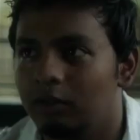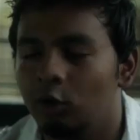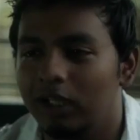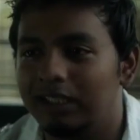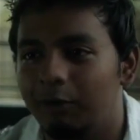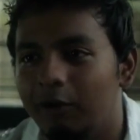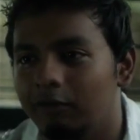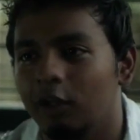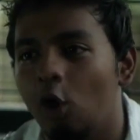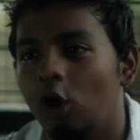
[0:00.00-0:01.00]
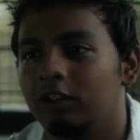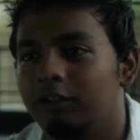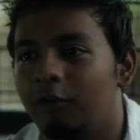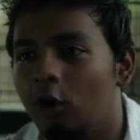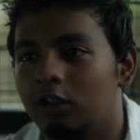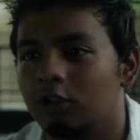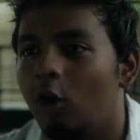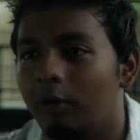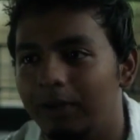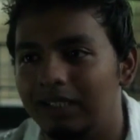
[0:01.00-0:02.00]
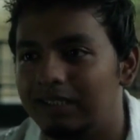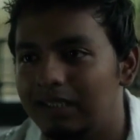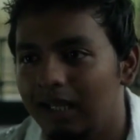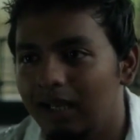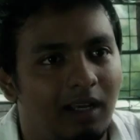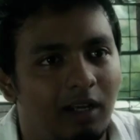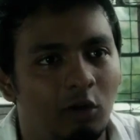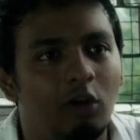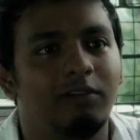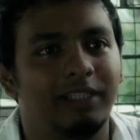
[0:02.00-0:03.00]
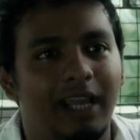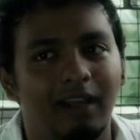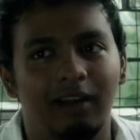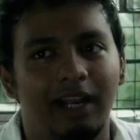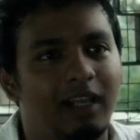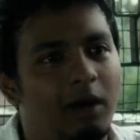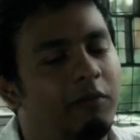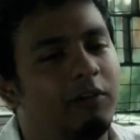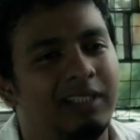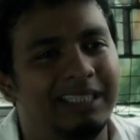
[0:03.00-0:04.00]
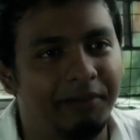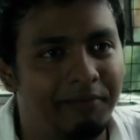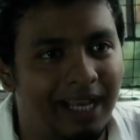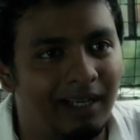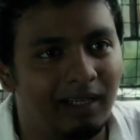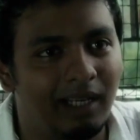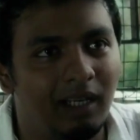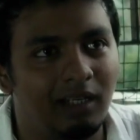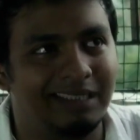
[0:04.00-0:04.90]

you can say, one of the gods of rock, Scorpions. Rudolf Schenker had come for this event in